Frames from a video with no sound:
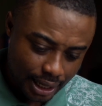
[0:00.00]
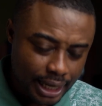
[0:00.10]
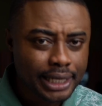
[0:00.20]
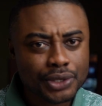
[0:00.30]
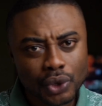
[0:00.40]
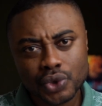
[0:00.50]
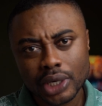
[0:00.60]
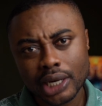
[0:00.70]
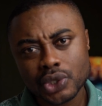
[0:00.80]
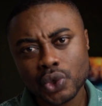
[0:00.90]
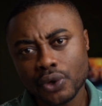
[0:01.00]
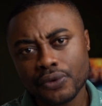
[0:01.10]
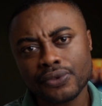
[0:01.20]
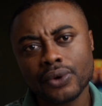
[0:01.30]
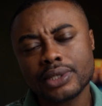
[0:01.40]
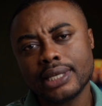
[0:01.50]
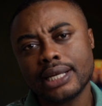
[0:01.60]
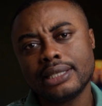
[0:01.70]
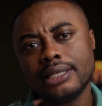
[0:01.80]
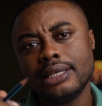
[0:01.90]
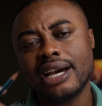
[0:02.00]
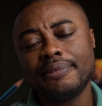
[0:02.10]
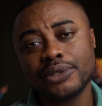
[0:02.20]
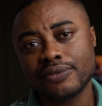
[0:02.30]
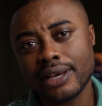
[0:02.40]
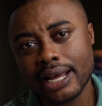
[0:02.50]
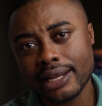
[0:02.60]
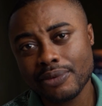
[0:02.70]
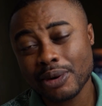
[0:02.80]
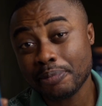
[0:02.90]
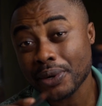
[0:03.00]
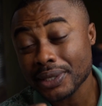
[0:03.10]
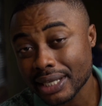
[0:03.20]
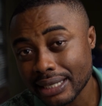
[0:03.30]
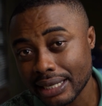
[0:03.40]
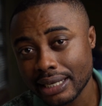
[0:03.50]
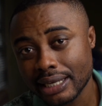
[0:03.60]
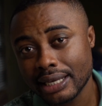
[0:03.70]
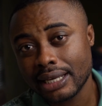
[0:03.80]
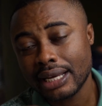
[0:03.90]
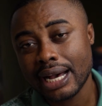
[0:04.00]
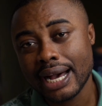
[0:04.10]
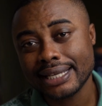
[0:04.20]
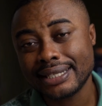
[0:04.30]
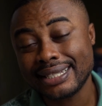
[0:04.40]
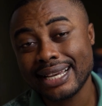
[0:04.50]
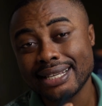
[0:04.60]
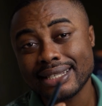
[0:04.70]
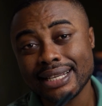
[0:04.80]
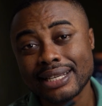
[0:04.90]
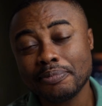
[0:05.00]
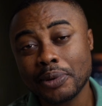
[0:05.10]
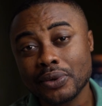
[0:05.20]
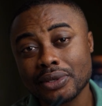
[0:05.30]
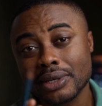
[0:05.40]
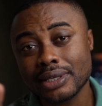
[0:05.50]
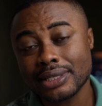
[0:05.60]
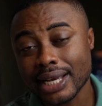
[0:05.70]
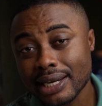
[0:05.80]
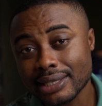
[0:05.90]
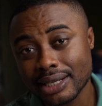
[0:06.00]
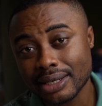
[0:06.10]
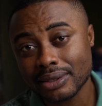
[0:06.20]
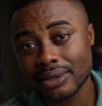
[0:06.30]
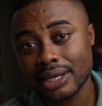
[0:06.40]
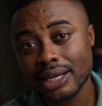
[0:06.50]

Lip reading: And there's also another school of thought that the government of Ghana reportedly has shares in both Telecel